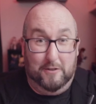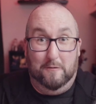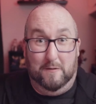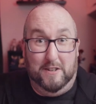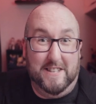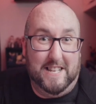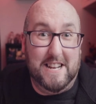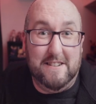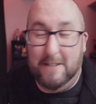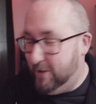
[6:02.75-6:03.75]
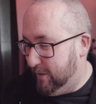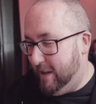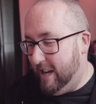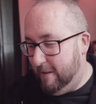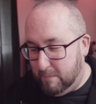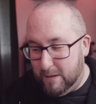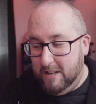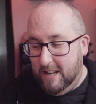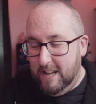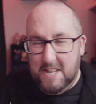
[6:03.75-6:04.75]
it over to the site. So I have.
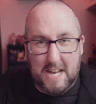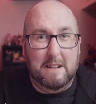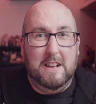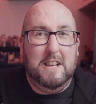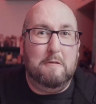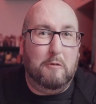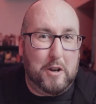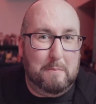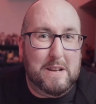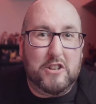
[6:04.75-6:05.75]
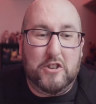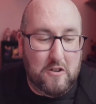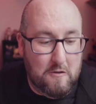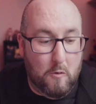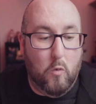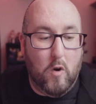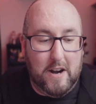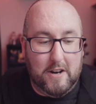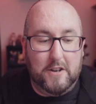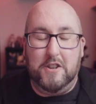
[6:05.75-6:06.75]
But yeah, you want to make sure
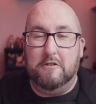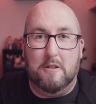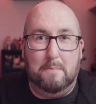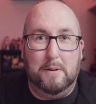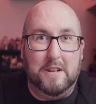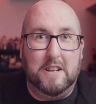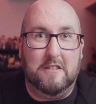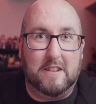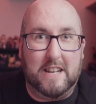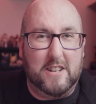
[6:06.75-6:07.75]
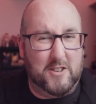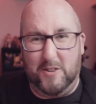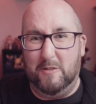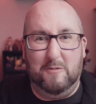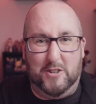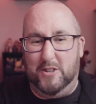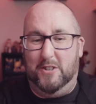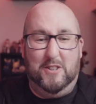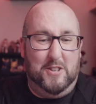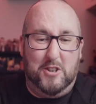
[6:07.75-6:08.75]
where you're putting your gigs. So don't
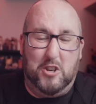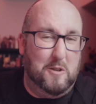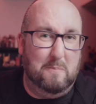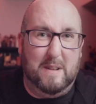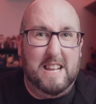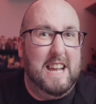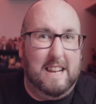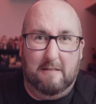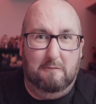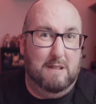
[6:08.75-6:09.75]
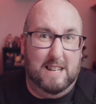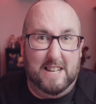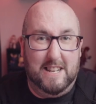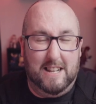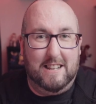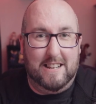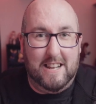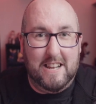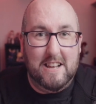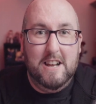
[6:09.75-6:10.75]
just dump anything
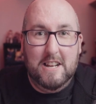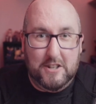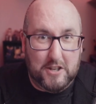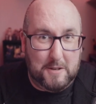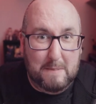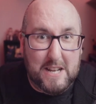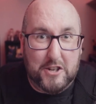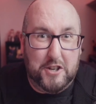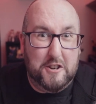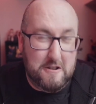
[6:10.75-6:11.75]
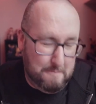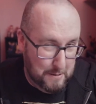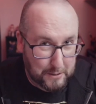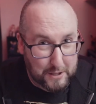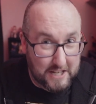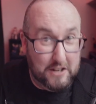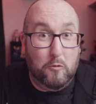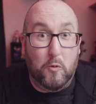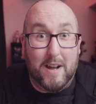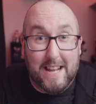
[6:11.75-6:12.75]
willy-nilly. Just make sure you're putting it
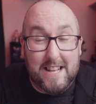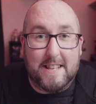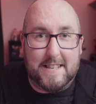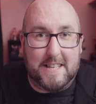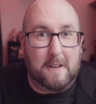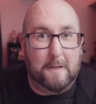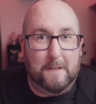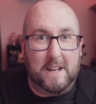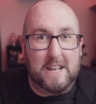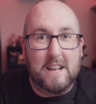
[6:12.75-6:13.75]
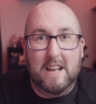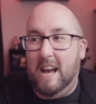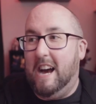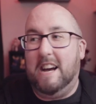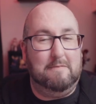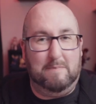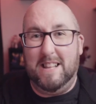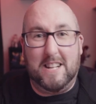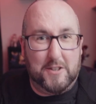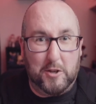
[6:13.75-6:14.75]
away safely and
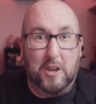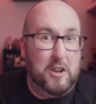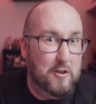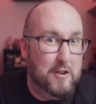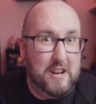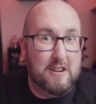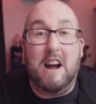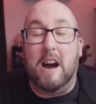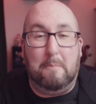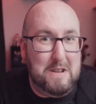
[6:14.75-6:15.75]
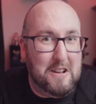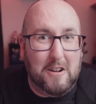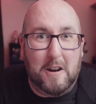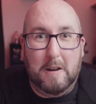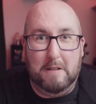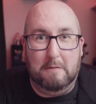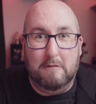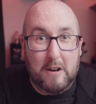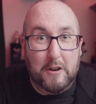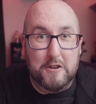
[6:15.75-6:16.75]
that security are happy enough with
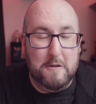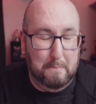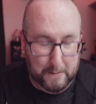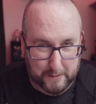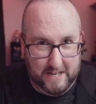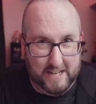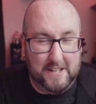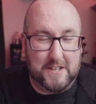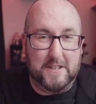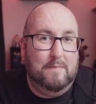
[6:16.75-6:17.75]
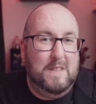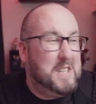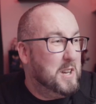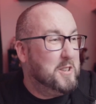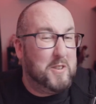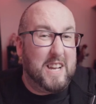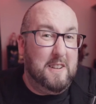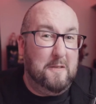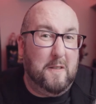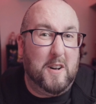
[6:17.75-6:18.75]
where you're putting it. This also
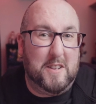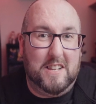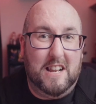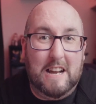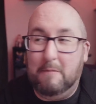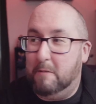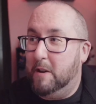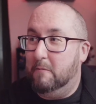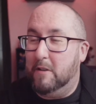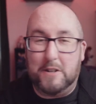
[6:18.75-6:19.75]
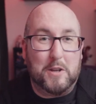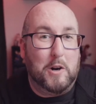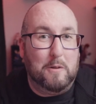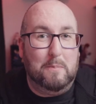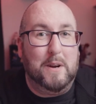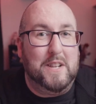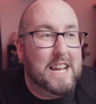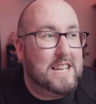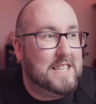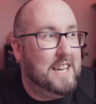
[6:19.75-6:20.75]
kind of falls in line with what I want to talk about
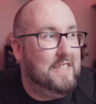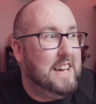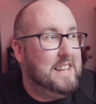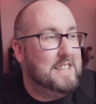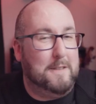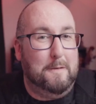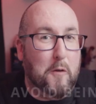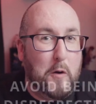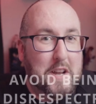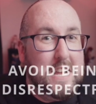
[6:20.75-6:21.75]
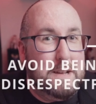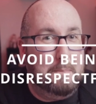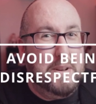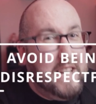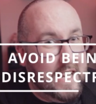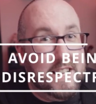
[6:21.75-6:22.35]
next and that is avoiding being